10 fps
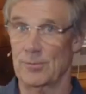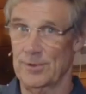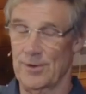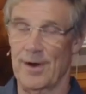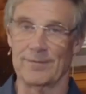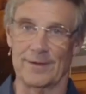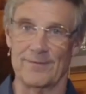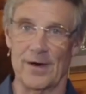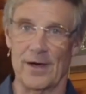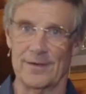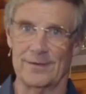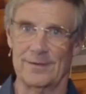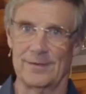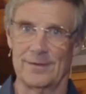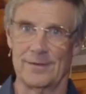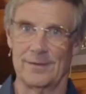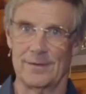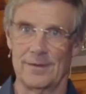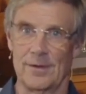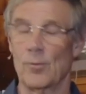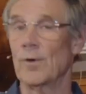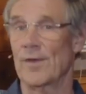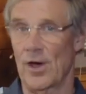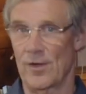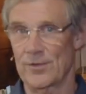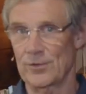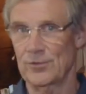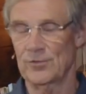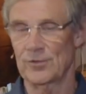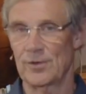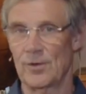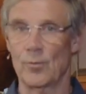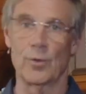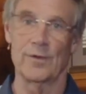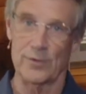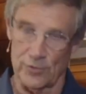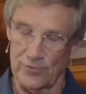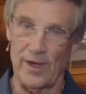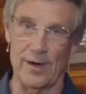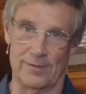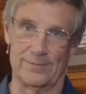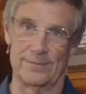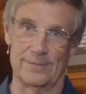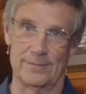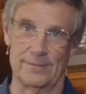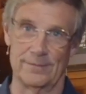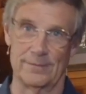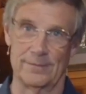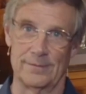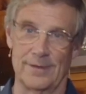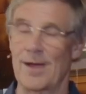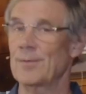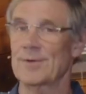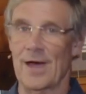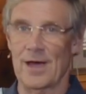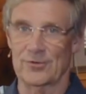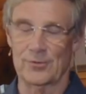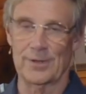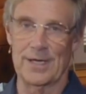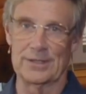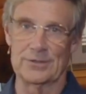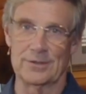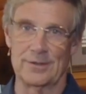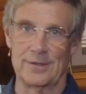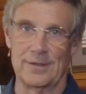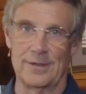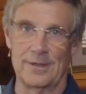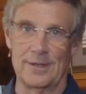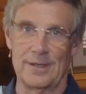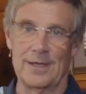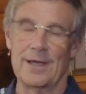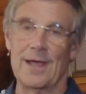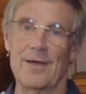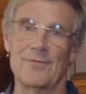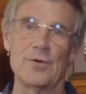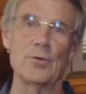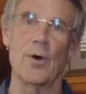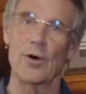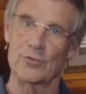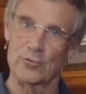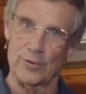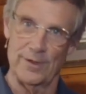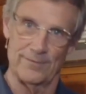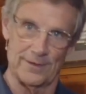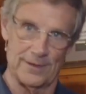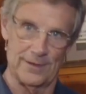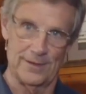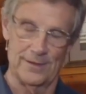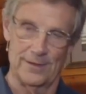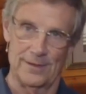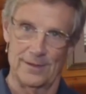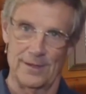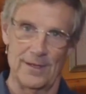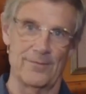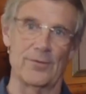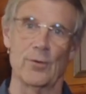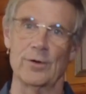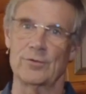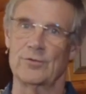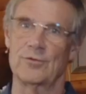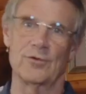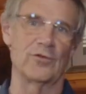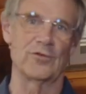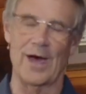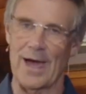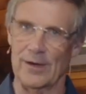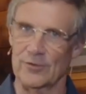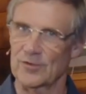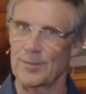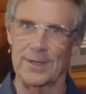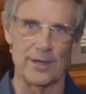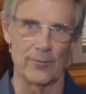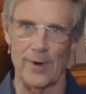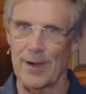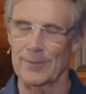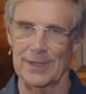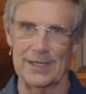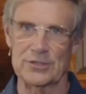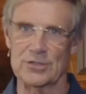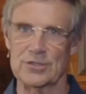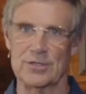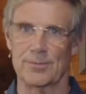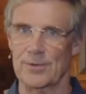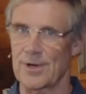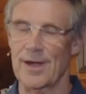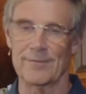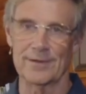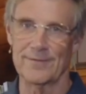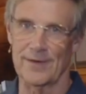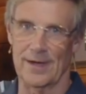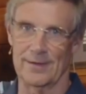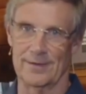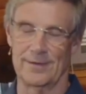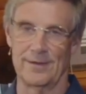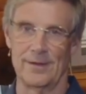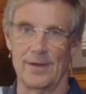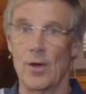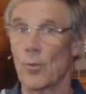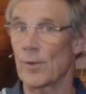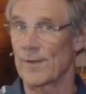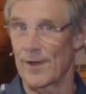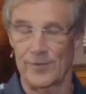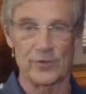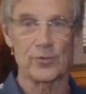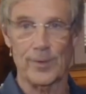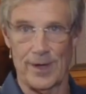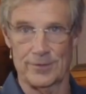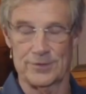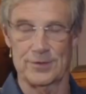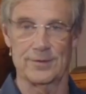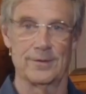with your Heavenly Father, with others, with yourself, and with God's creation. If you are driven If your desire is to be in a right relationship with your Heavenly Father, with others around you,